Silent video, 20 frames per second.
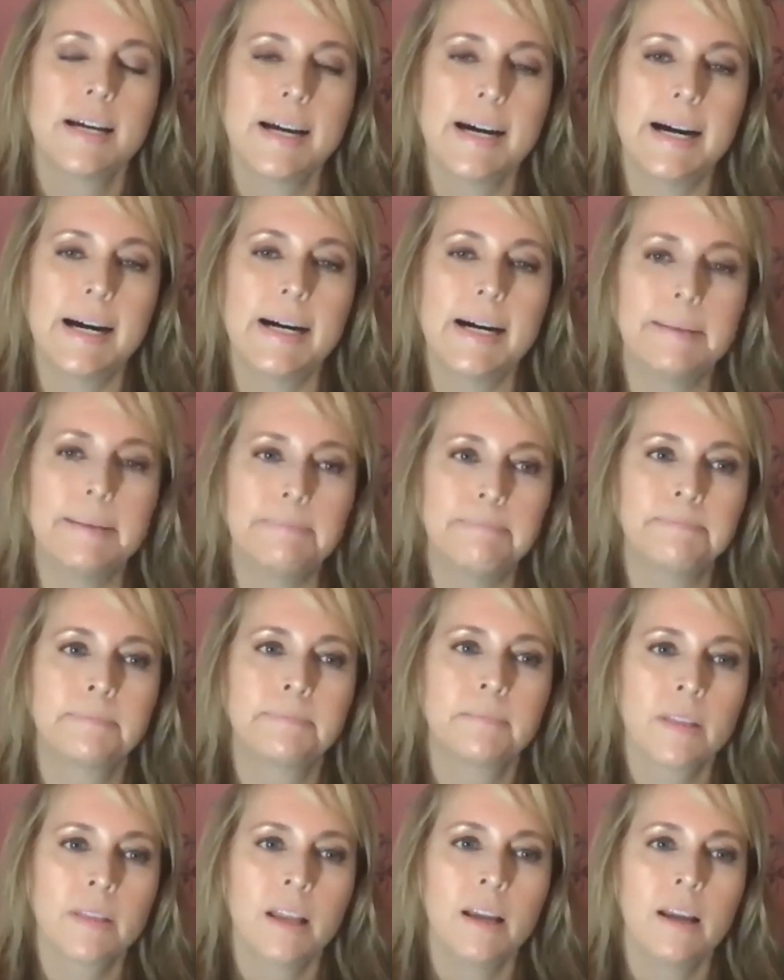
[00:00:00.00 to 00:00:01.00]
and
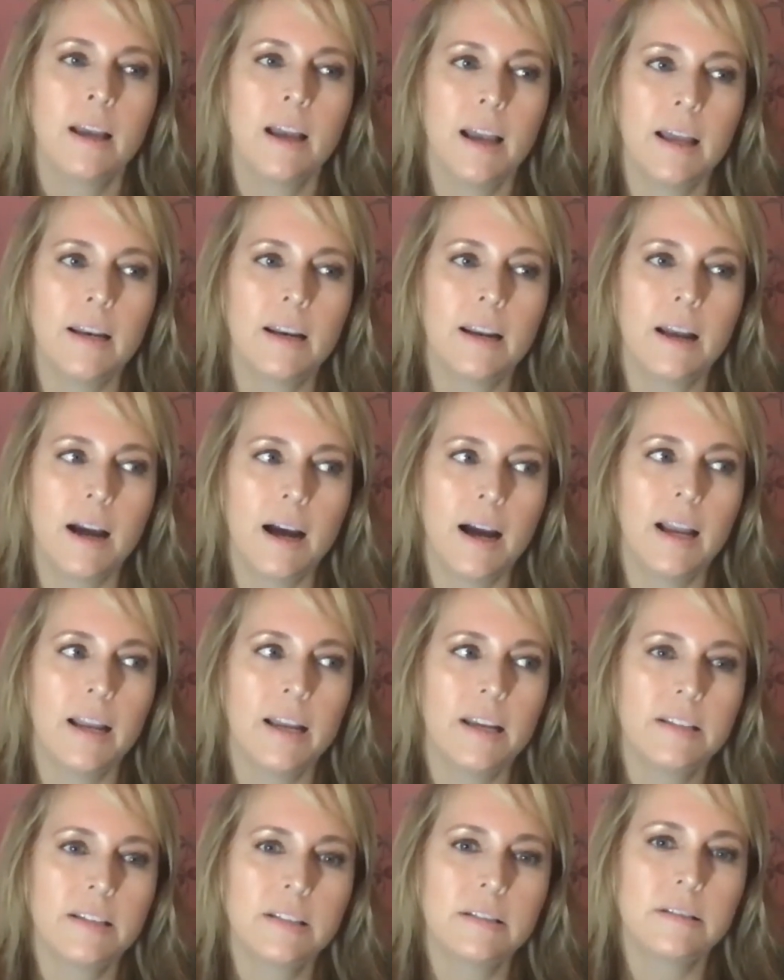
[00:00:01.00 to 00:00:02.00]

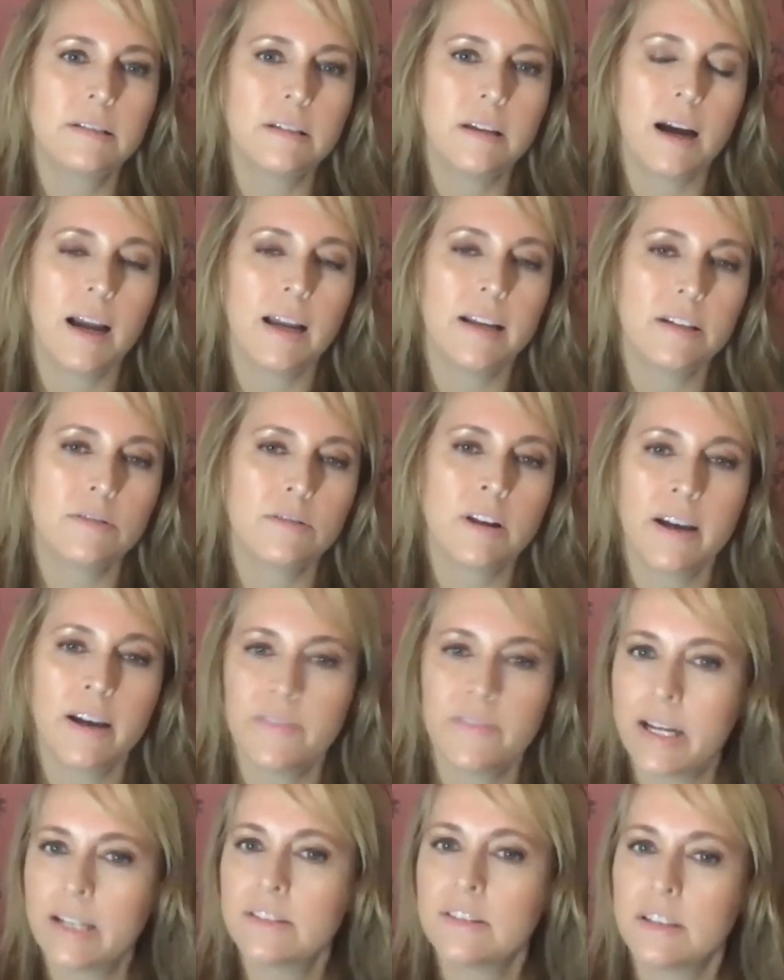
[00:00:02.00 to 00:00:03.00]
I don't have
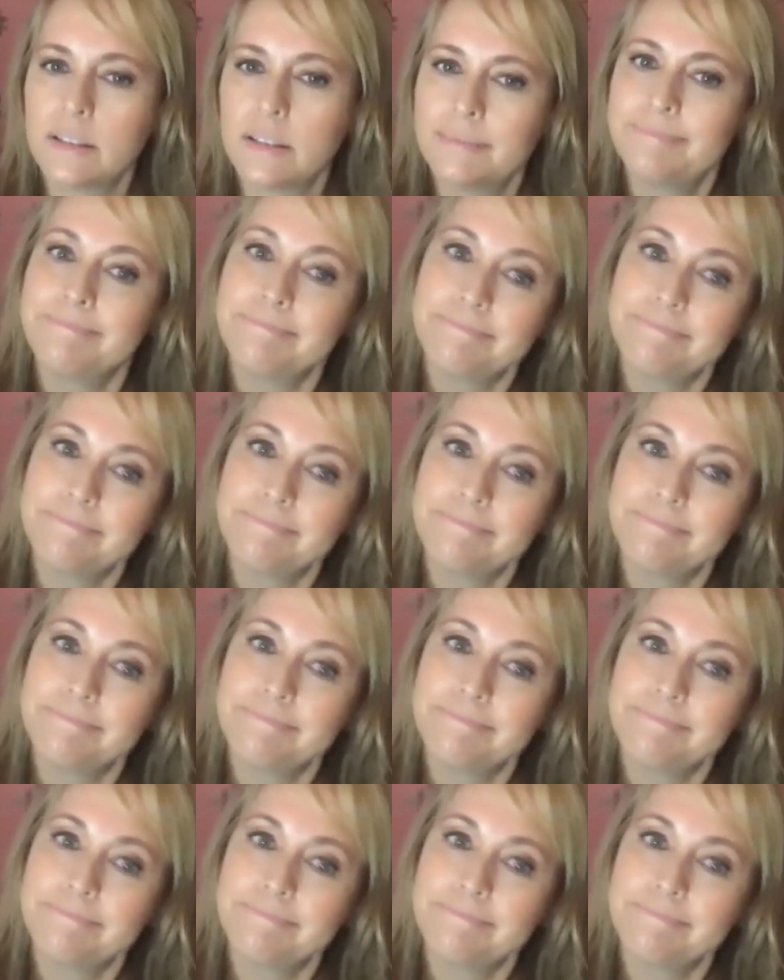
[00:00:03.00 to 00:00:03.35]
an answer.